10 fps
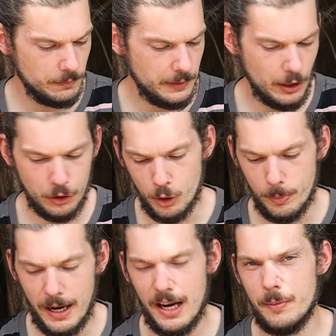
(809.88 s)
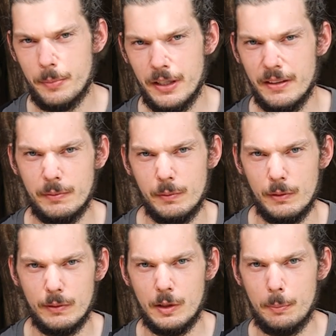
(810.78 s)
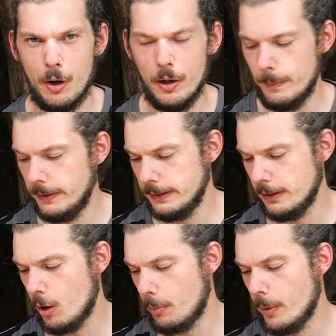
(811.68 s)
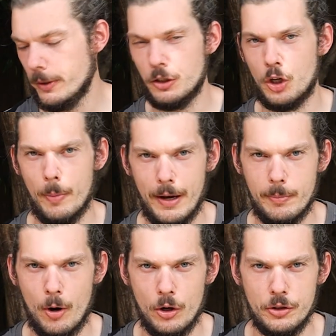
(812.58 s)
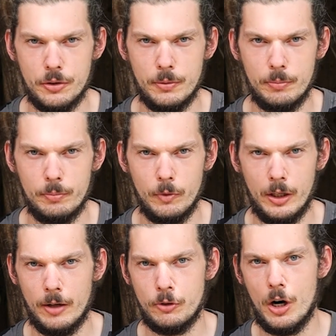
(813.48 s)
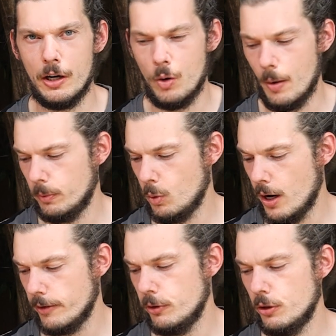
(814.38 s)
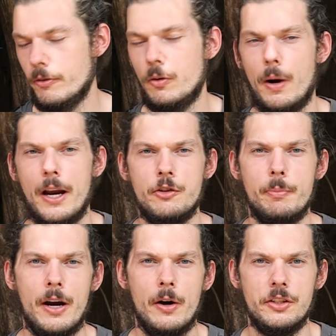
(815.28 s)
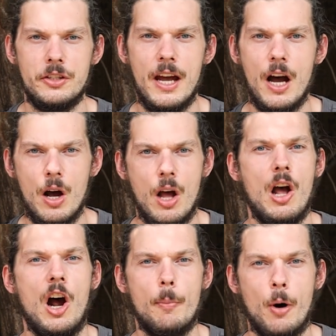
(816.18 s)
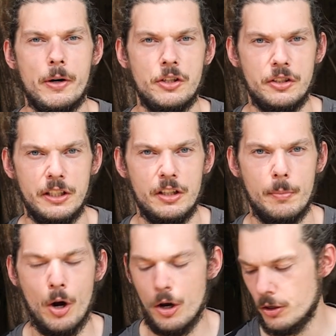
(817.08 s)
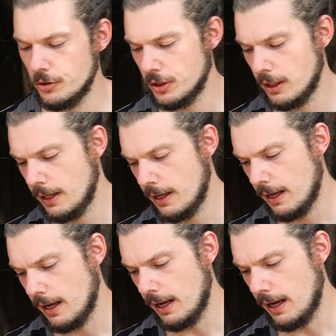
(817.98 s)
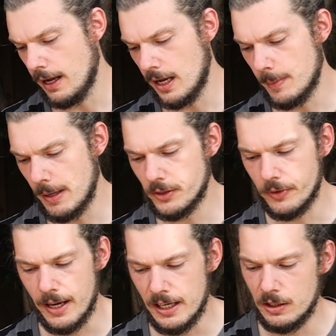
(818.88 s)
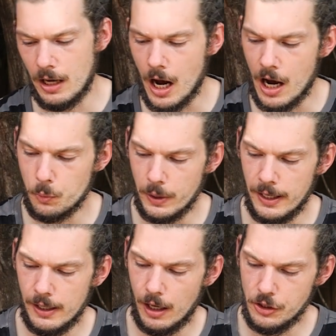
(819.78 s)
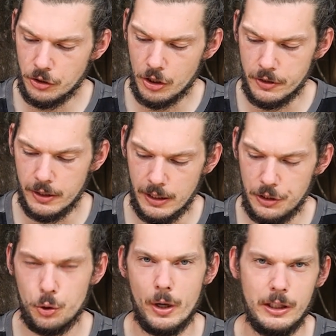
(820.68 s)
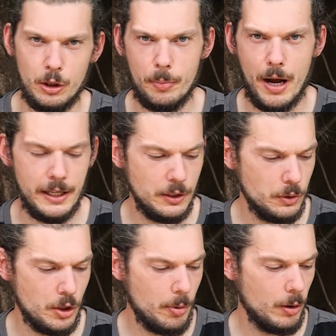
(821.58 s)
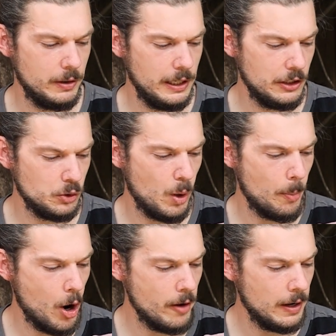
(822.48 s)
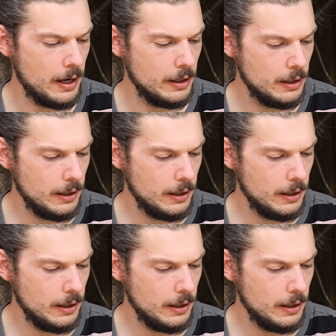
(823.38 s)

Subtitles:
They're not too bad, but I'll probably just go back to bones. Like, I've tried quite a few different range of bearings now. I'll probably just stick to the bones. As for hardware, I just got the Enjoy Little Buddies, which I probably need to swap over.